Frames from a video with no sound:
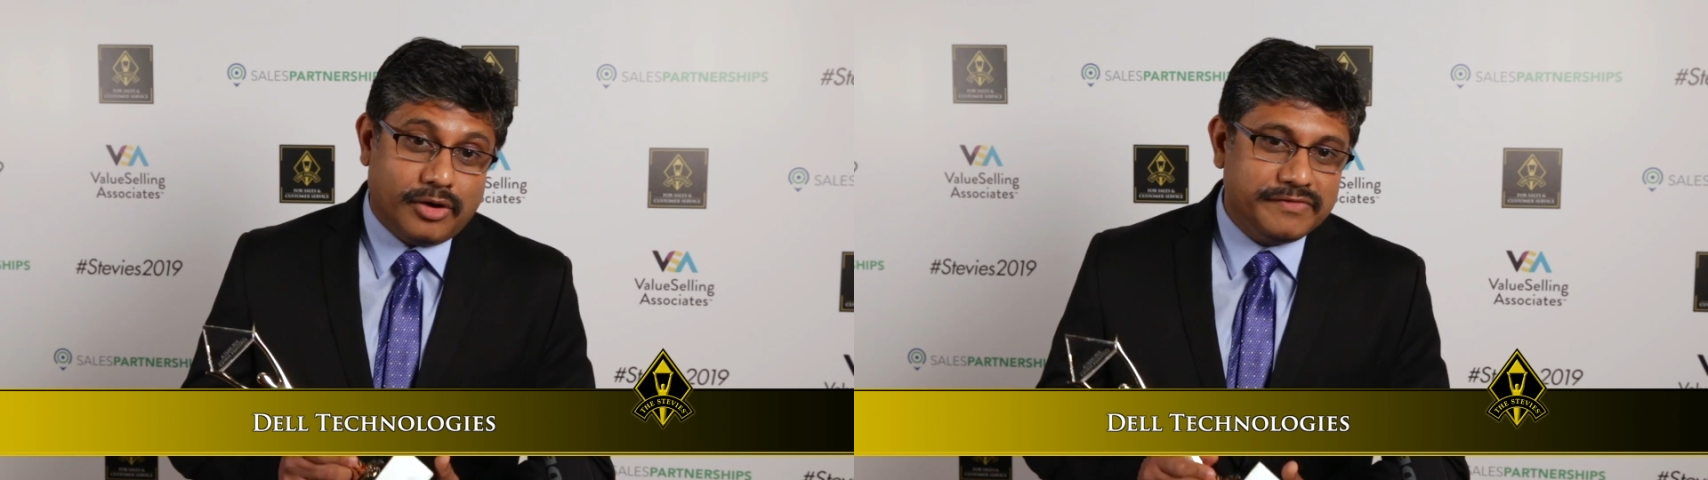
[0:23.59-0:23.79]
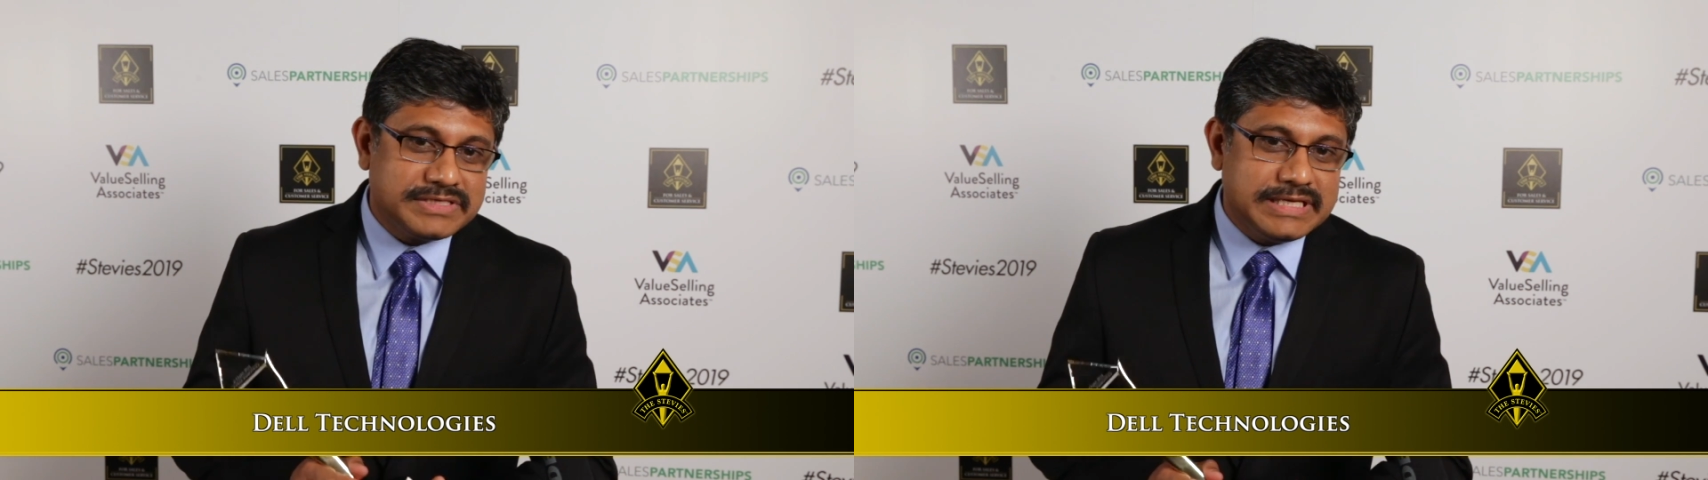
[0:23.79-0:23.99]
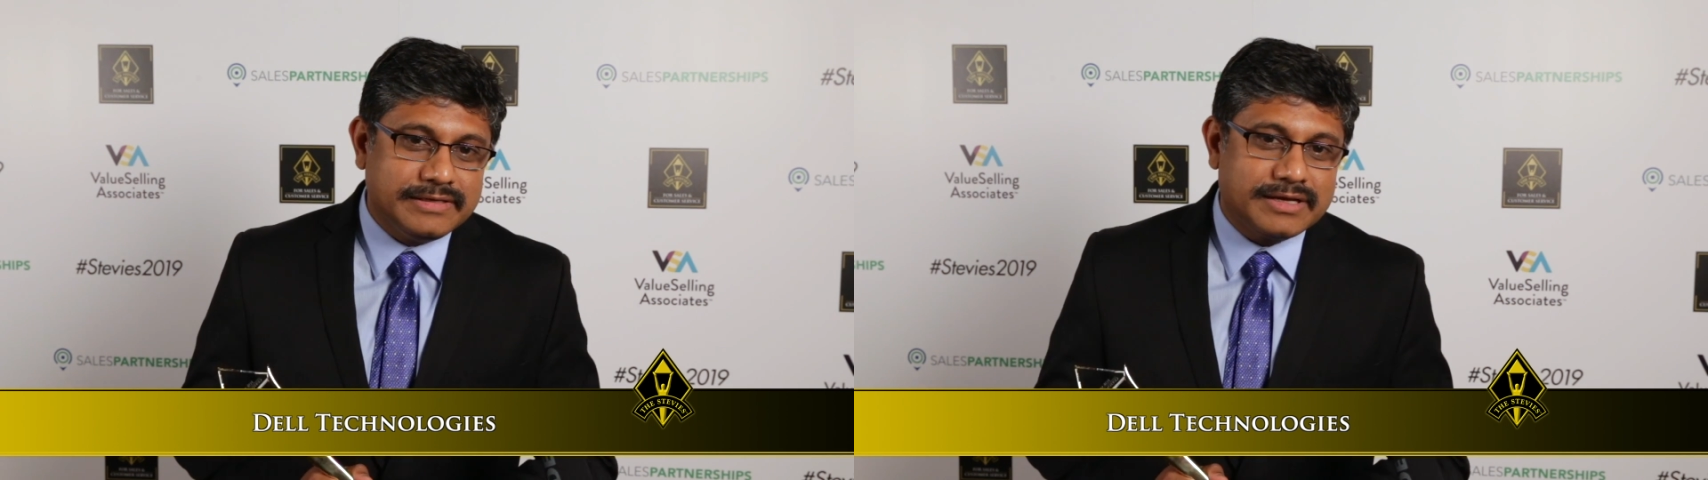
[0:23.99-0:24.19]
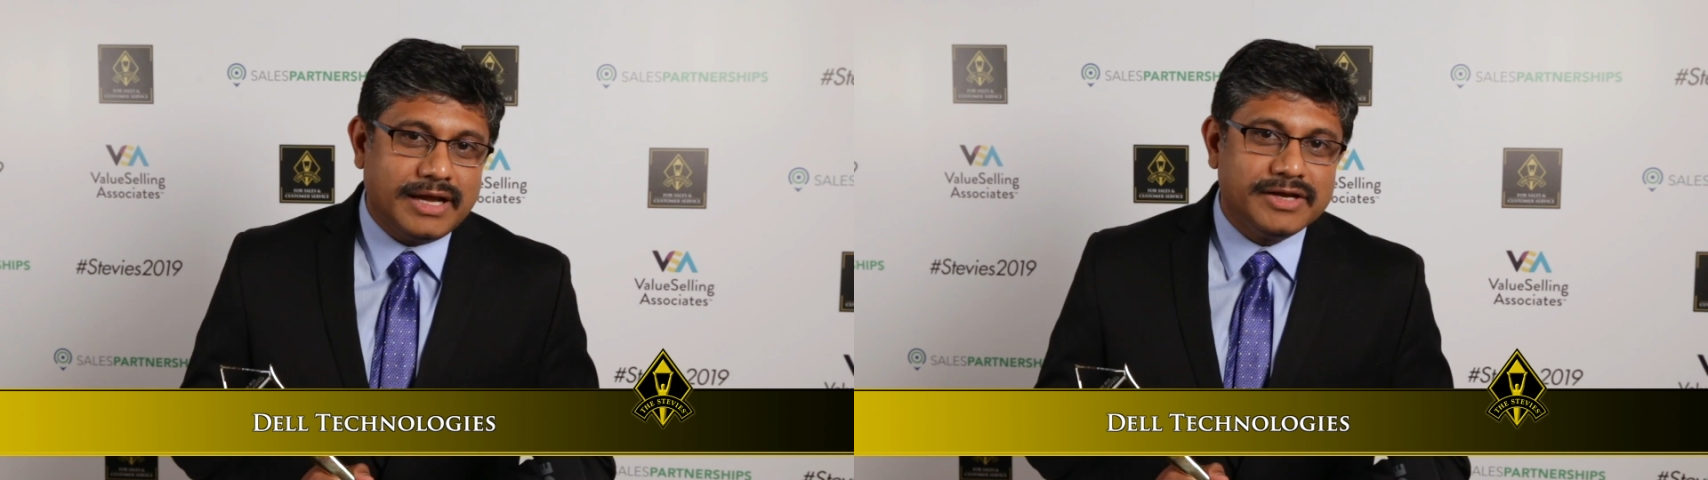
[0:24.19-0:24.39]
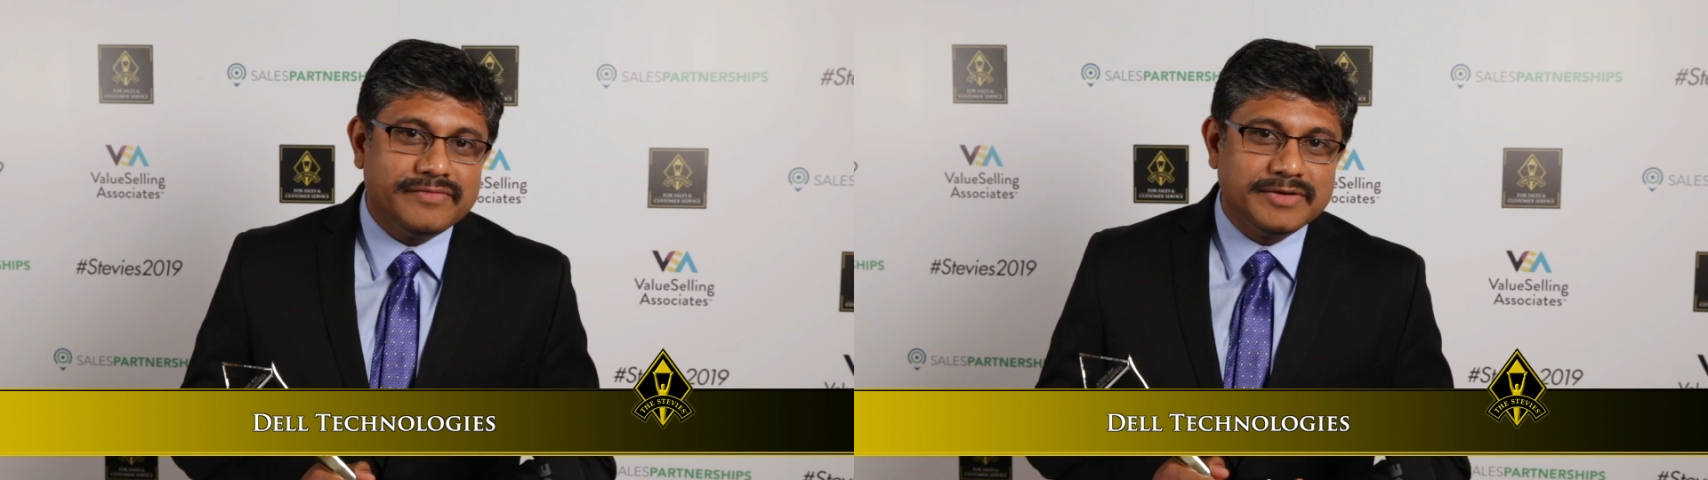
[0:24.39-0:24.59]
obviously the
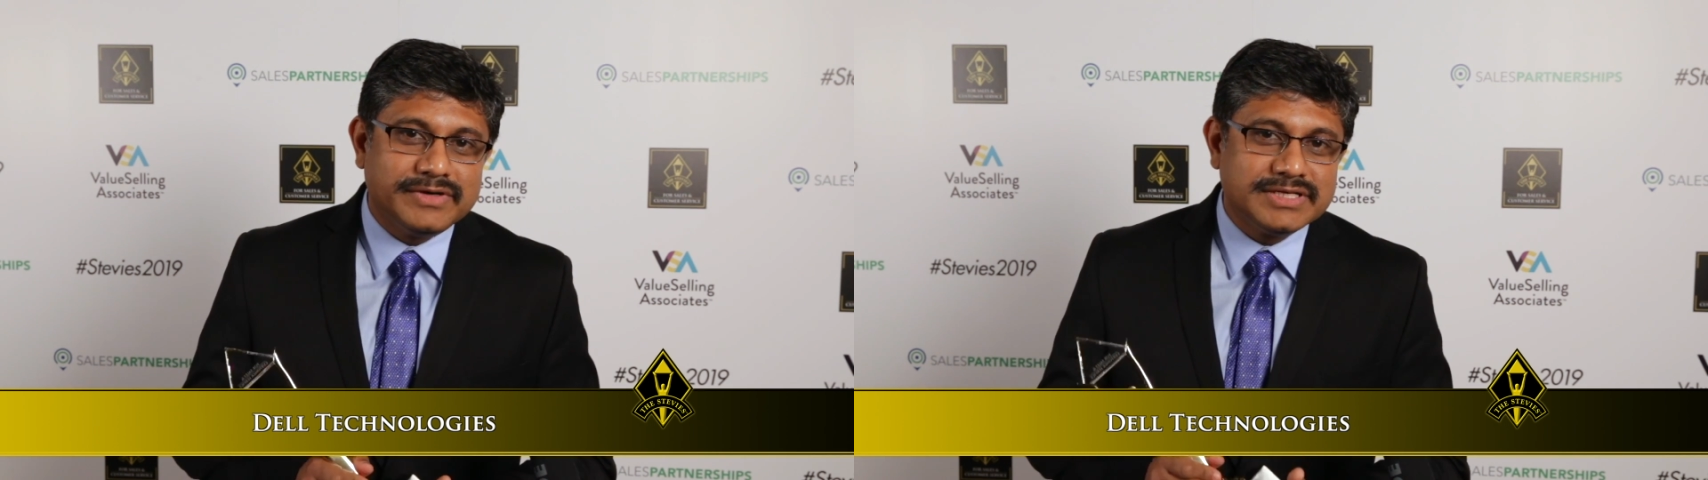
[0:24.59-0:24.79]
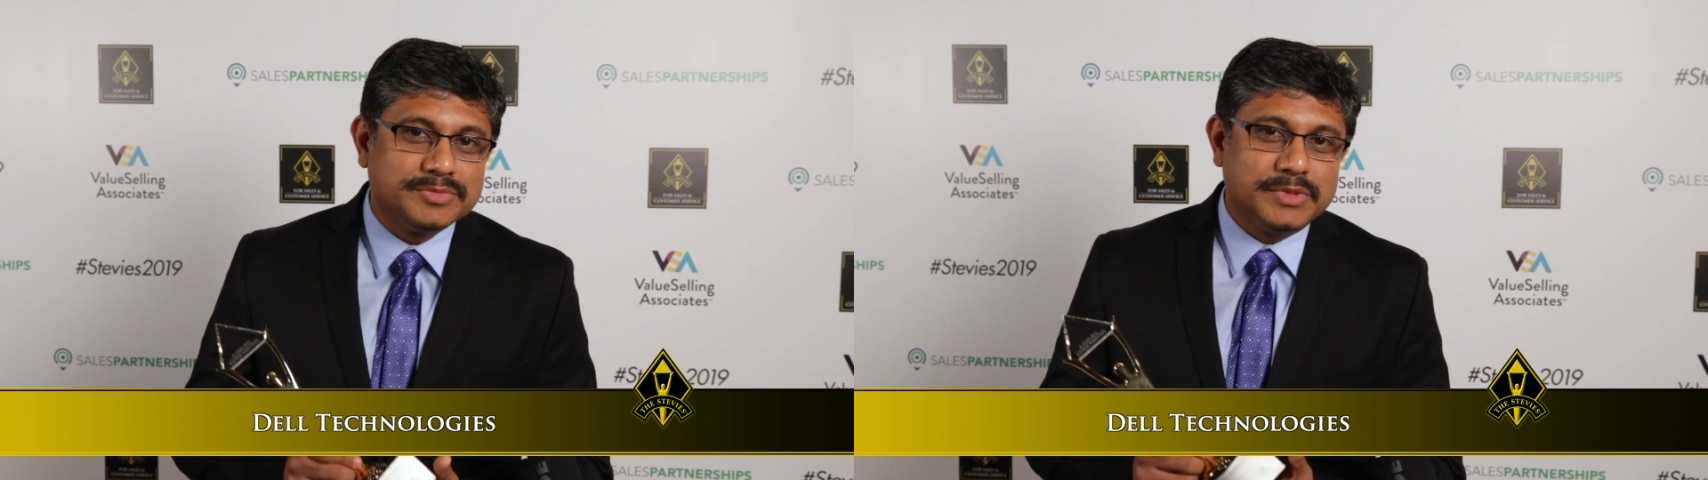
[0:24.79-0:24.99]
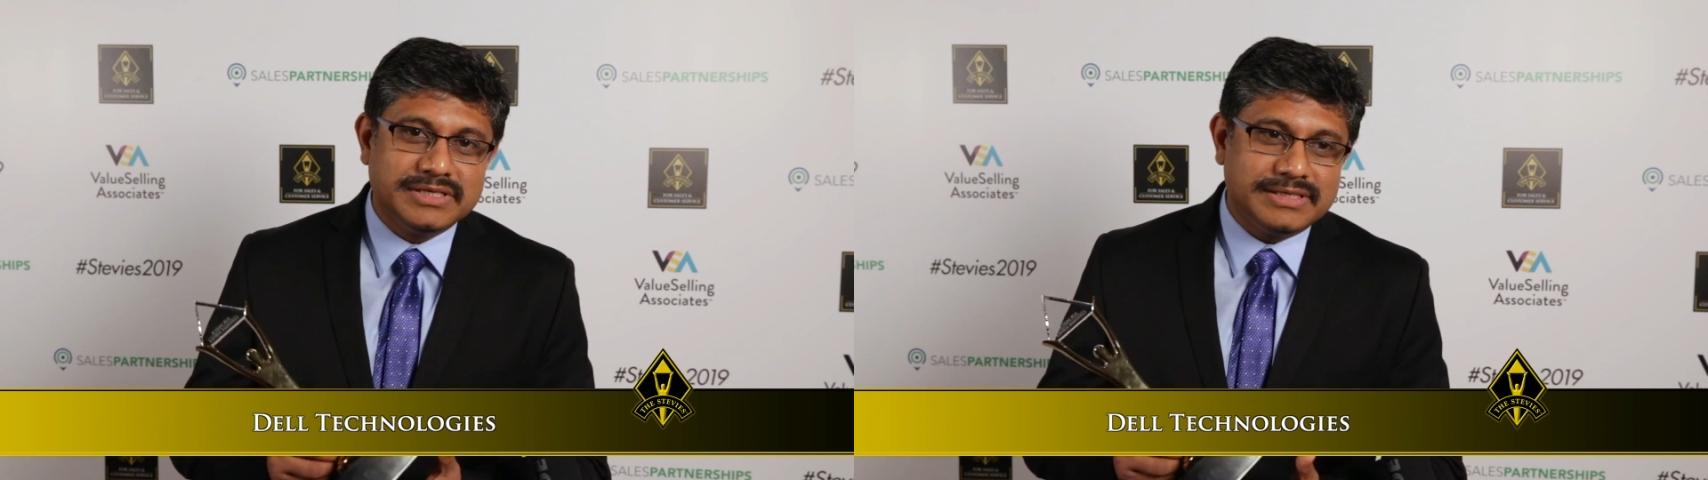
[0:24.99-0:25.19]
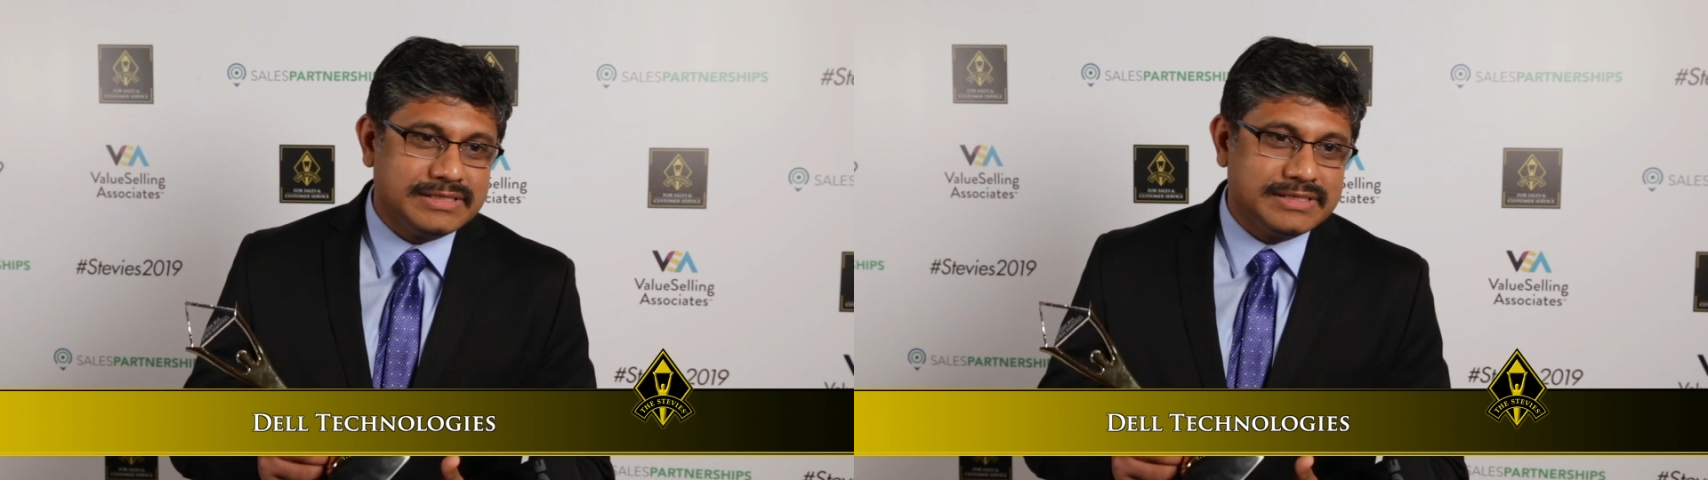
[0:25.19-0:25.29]
kind of advertisement